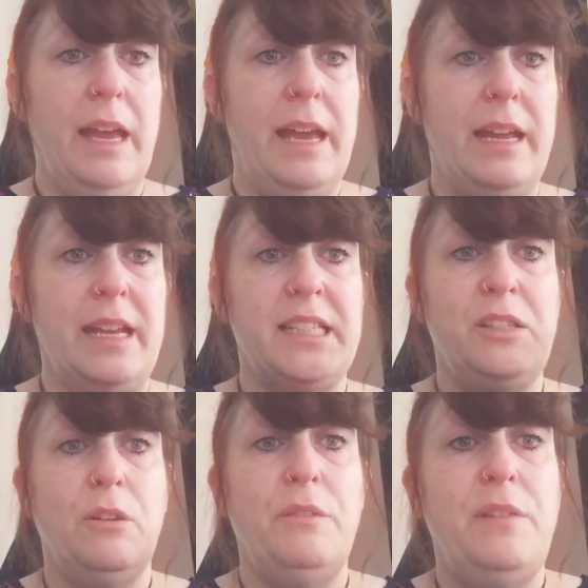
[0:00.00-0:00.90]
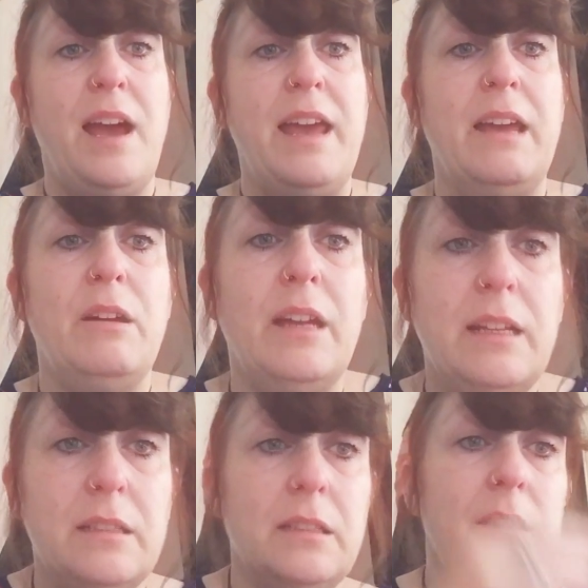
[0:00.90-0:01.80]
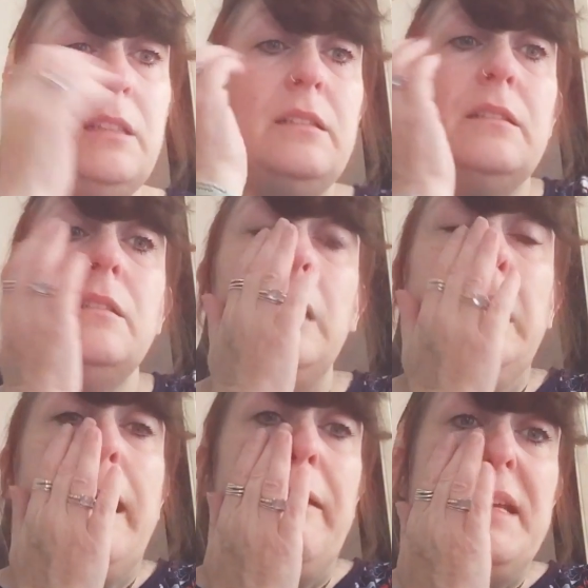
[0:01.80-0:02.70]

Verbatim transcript: and it's sort of like, you know,